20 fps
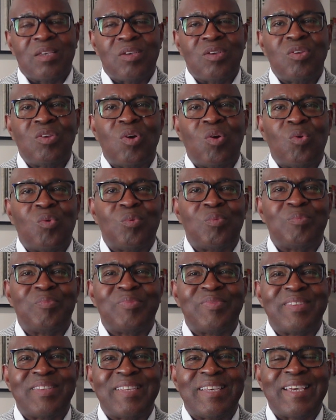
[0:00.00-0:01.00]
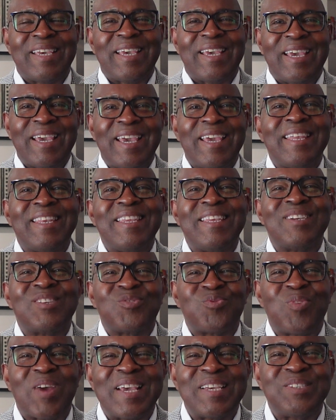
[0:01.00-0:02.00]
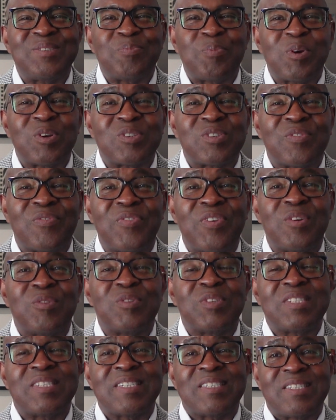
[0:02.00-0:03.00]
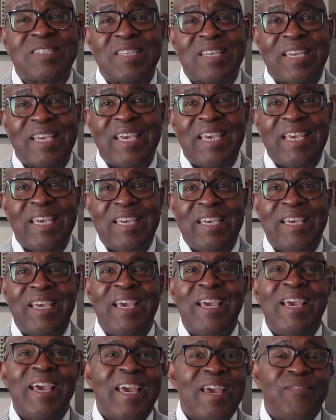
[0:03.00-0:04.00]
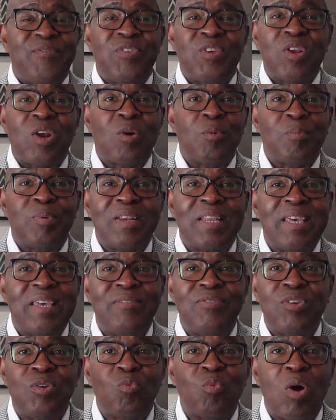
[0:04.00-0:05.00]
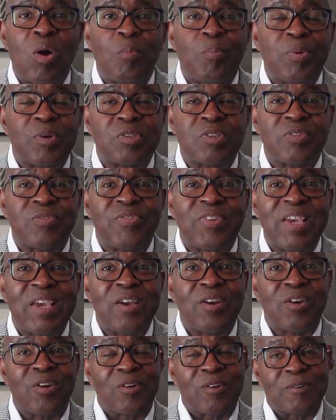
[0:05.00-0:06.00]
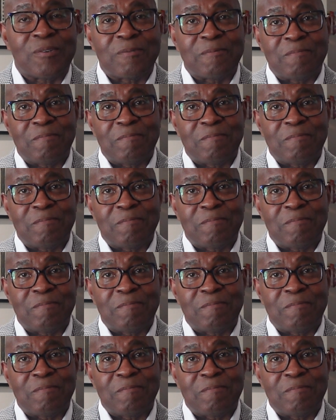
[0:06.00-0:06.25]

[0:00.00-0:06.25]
You know, in this race, perseverance is the key. If you don't believe, you won't persevere.